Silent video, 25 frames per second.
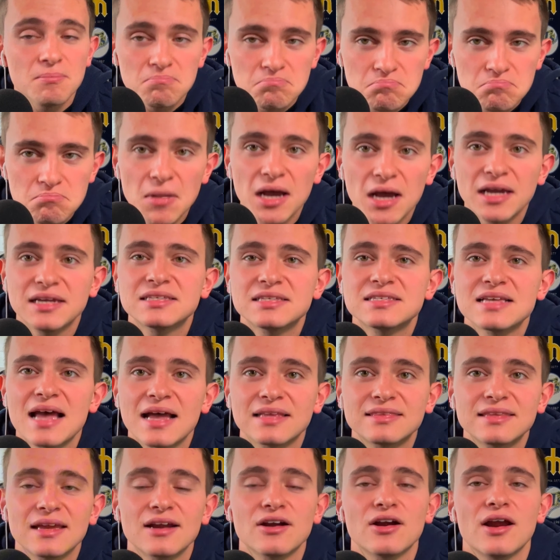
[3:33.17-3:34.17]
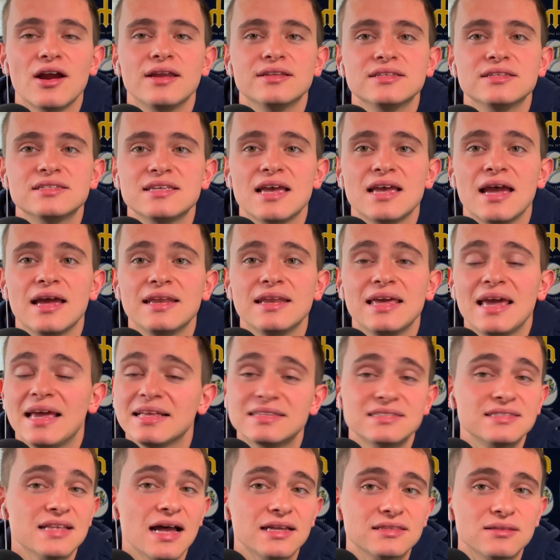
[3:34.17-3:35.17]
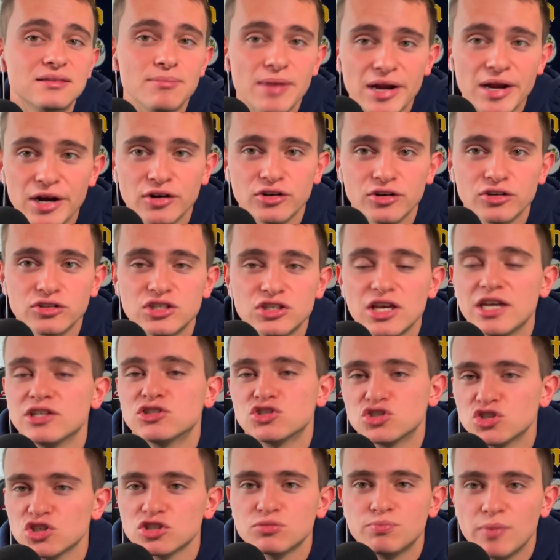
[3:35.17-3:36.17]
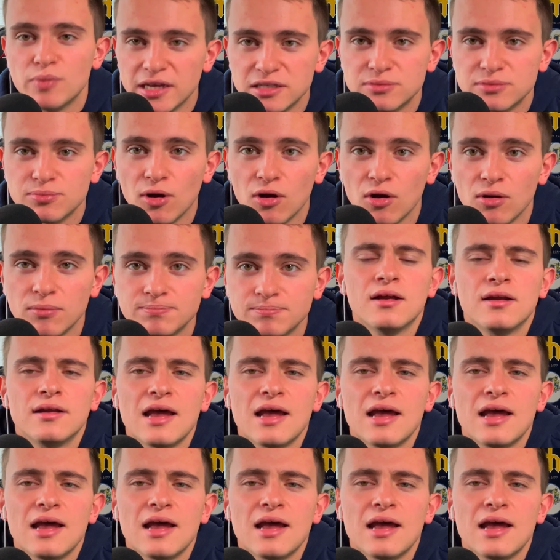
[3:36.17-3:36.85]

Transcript: Mike sat there and said, it's not the Mariners, it's just baseball.